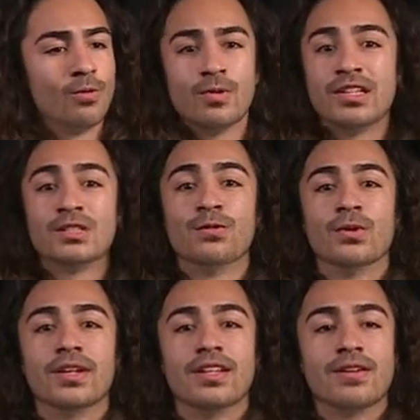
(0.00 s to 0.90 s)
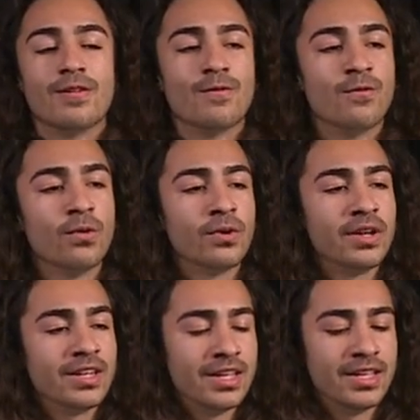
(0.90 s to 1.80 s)
What is void?
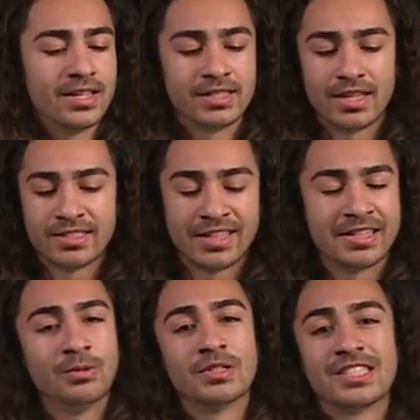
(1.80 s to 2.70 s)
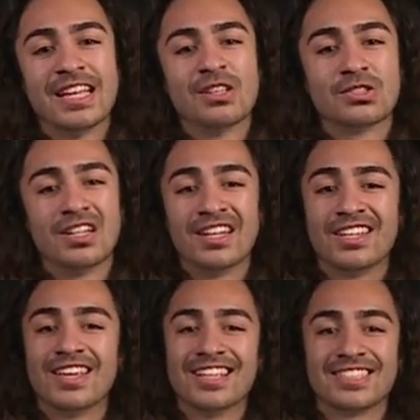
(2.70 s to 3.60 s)
Void is exactly what sounds
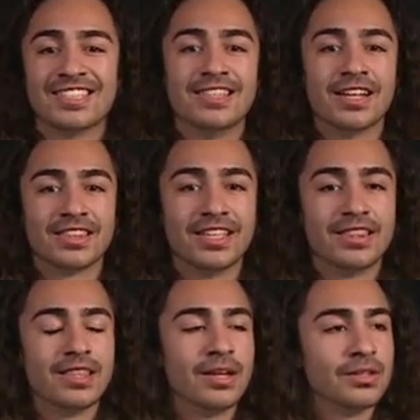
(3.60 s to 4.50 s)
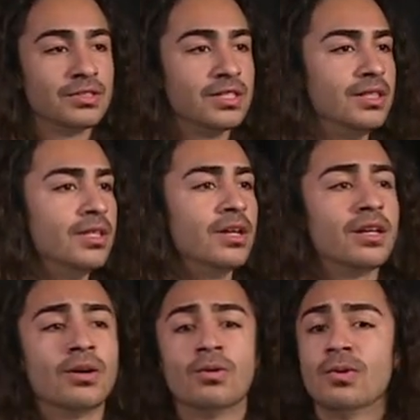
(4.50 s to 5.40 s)
like. It's nothing. There's
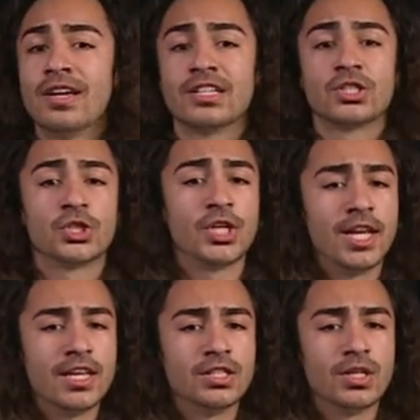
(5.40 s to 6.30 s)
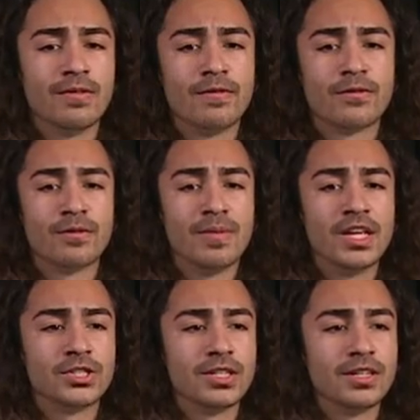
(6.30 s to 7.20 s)
no exchange of
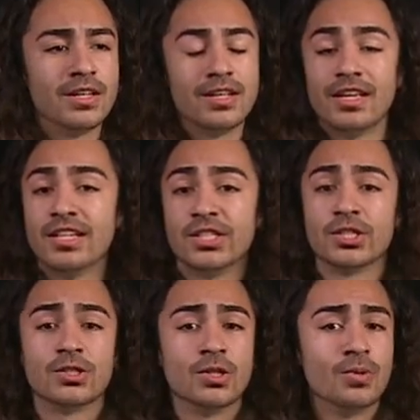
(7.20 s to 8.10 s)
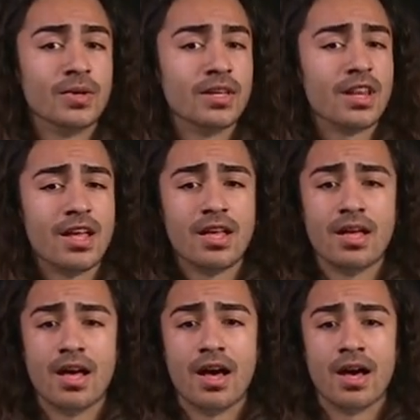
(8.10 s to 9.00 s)
information. It's just doing
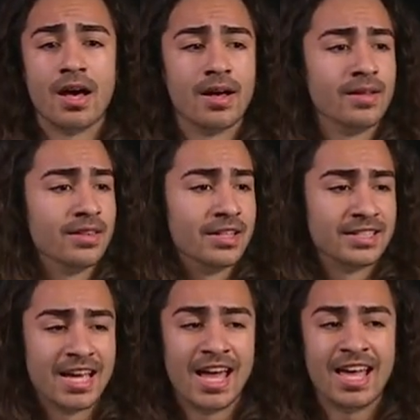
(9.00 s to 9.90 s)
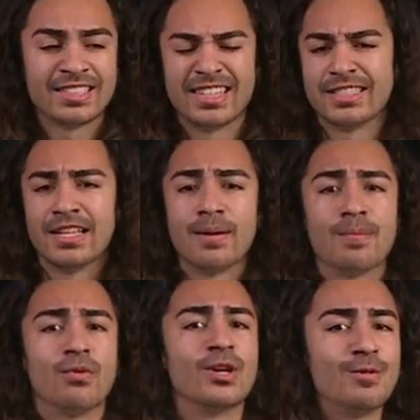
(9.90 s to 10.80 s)
uh, the task and it's
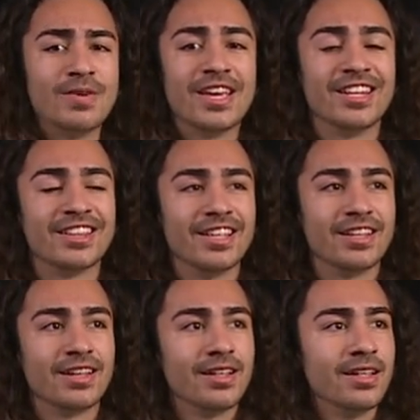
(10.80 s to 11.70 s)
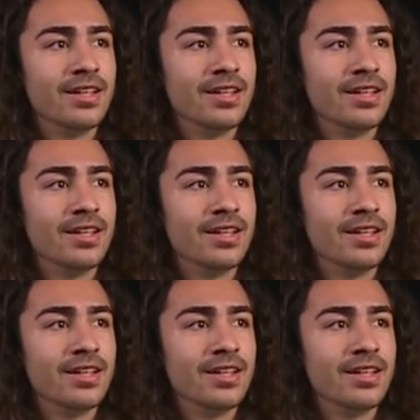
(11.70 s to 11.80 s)
not bringing me anything.